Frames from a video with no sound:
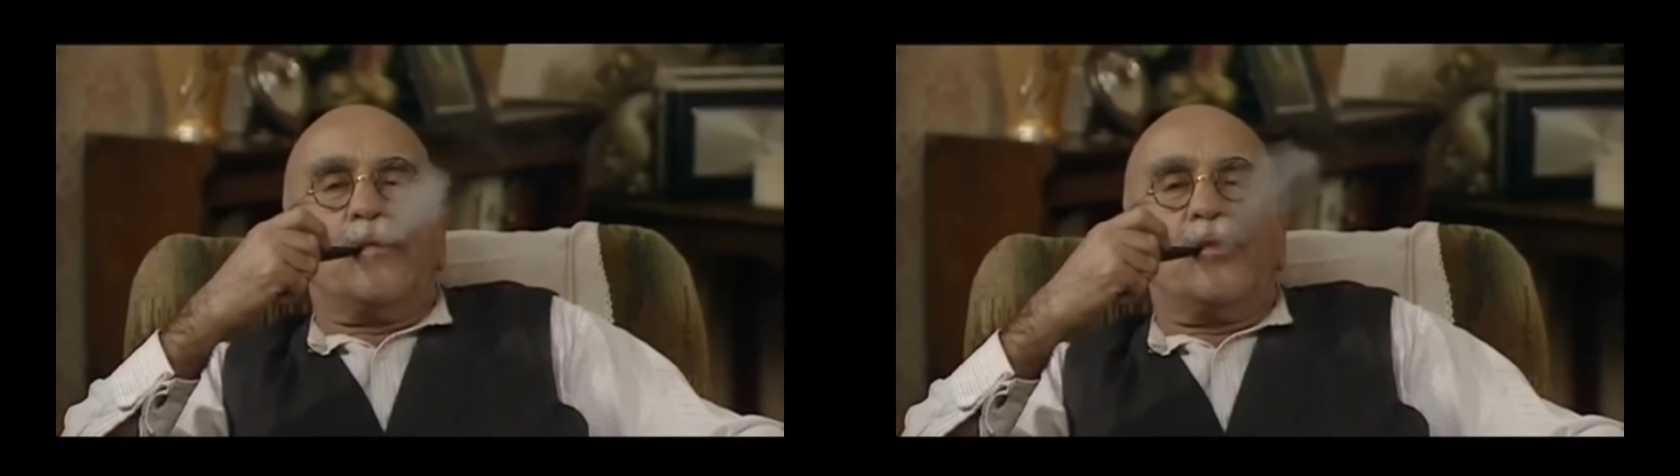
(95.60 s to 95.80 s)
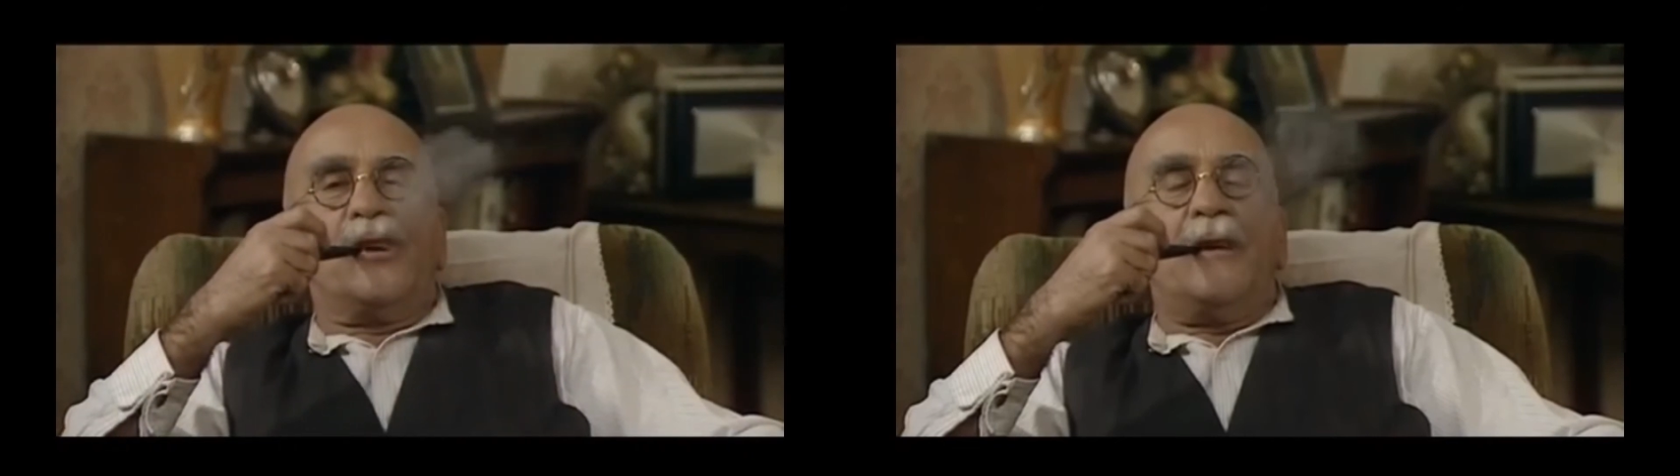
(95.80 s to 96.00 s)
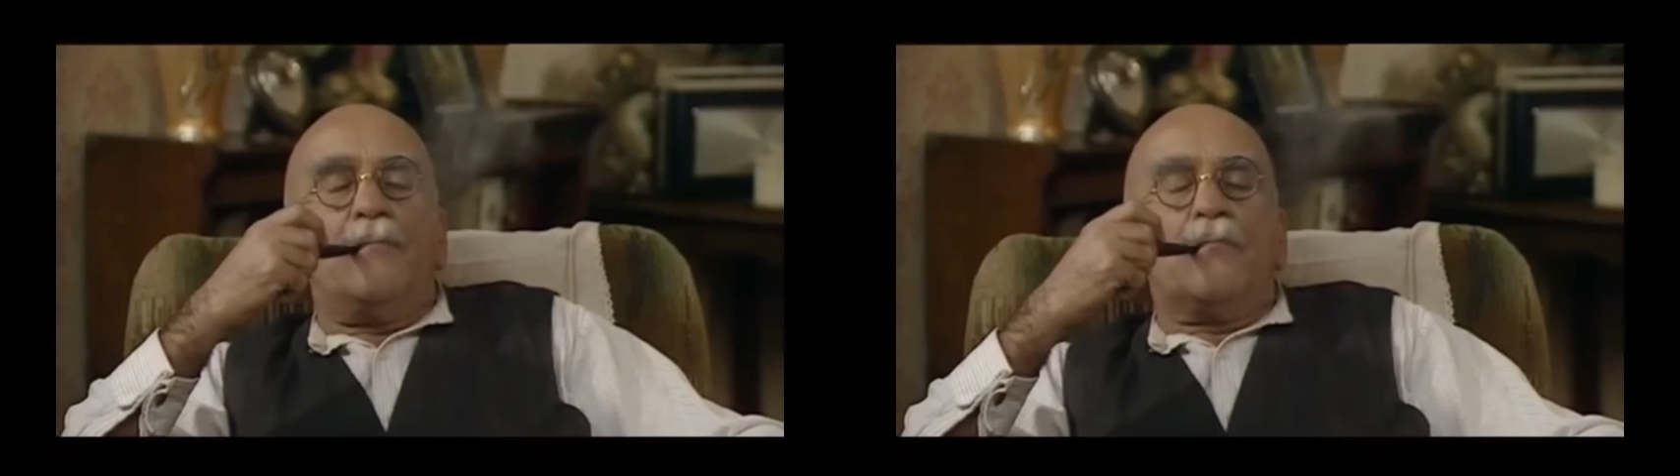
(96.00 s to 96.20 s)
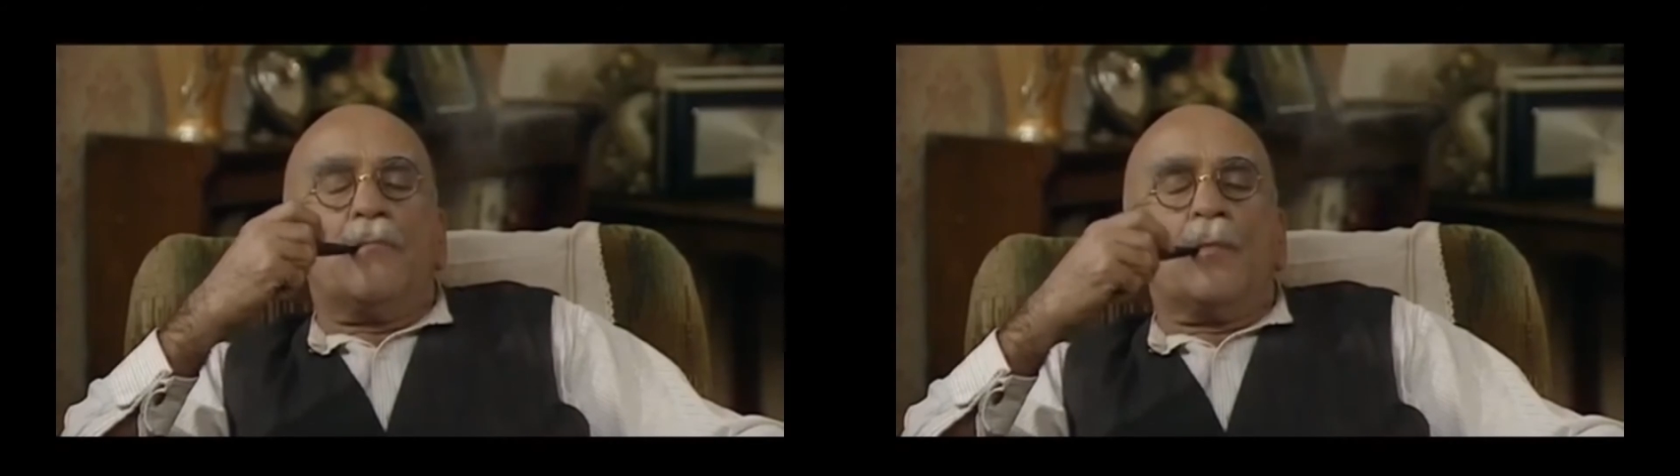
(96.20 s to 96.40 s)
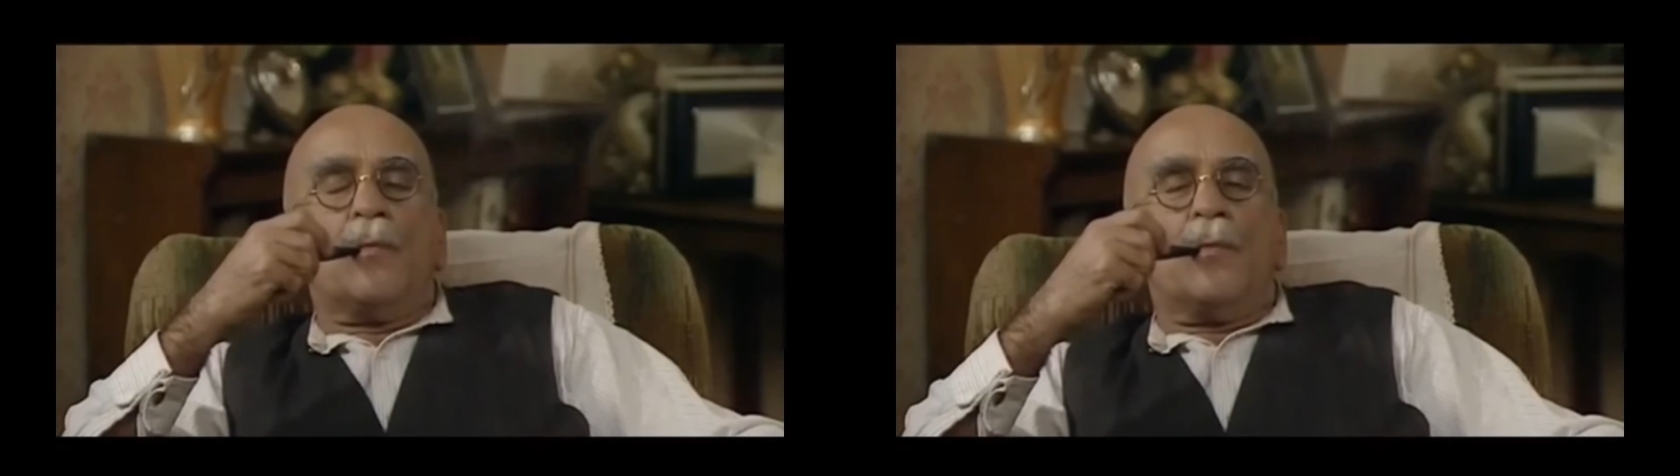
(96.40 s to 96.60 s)
See,
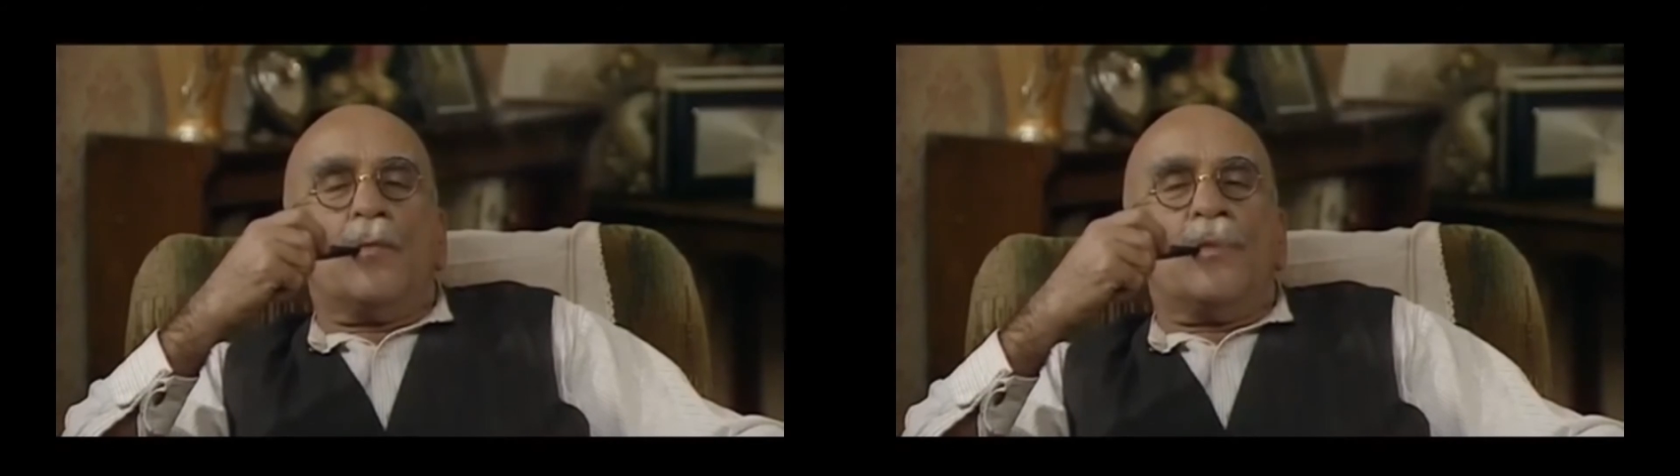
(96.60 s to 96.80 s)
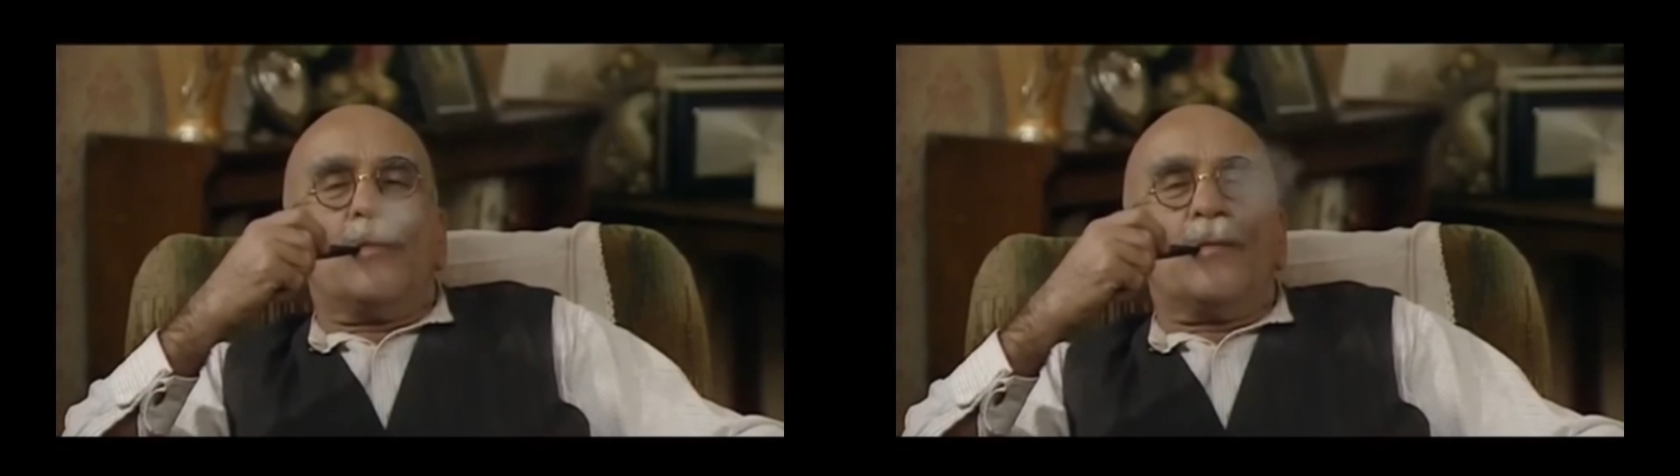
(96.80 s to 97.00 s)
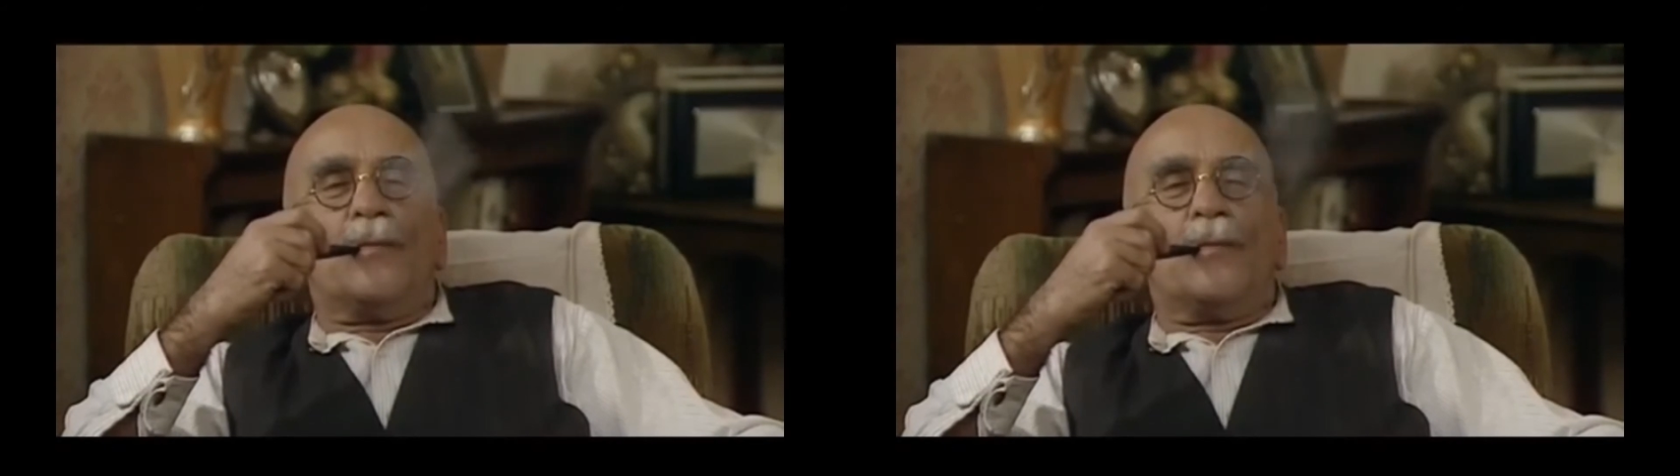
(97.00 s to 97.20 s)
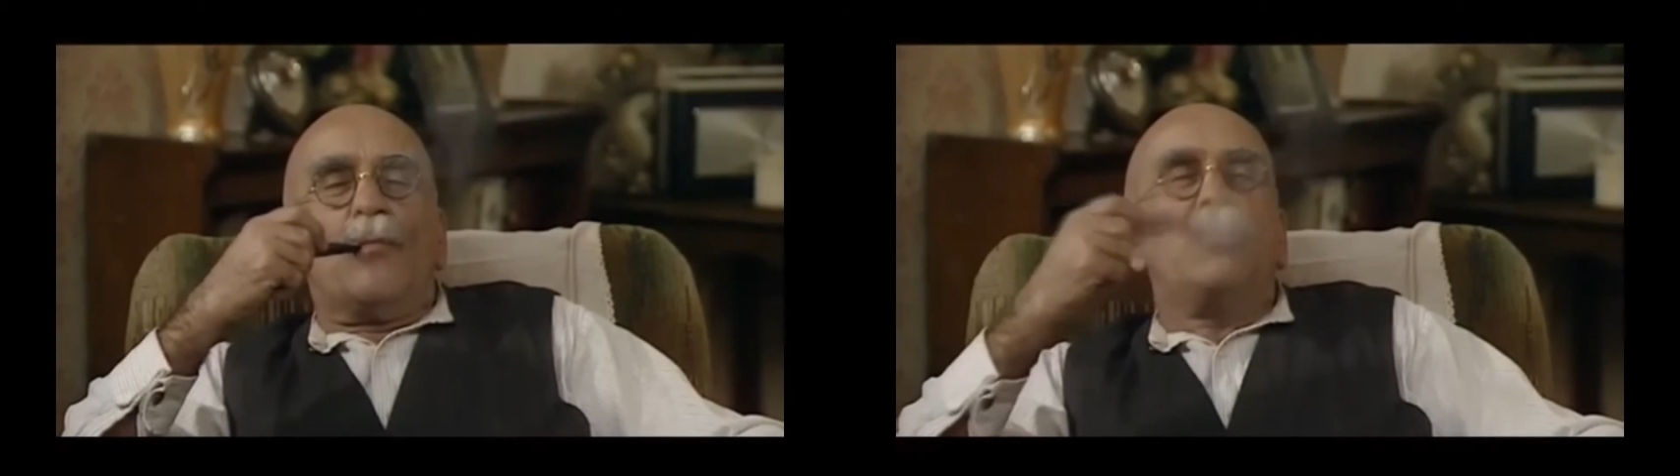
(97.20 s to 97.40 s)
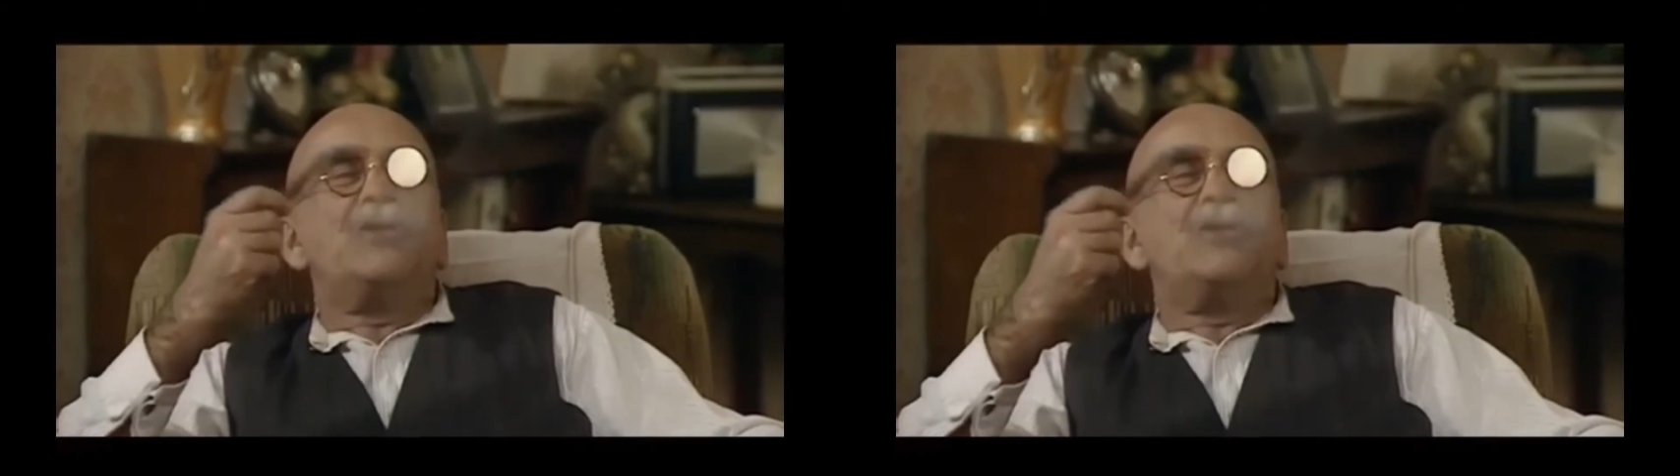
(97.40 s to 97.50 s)
what